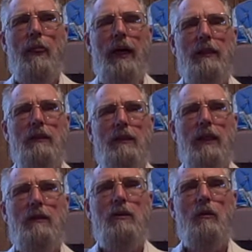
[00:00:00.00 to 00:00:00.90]
I
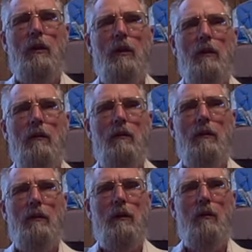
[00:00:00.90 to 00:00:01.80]
said to her,
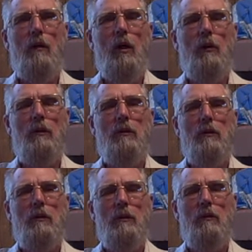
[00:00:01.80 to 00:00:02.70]
Lois,
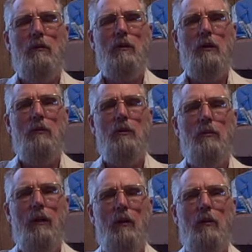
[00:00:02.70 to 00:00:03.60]
do you
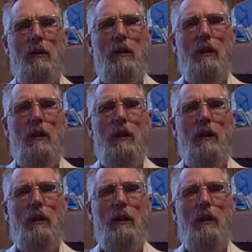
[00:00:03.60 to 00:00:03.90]
smoke?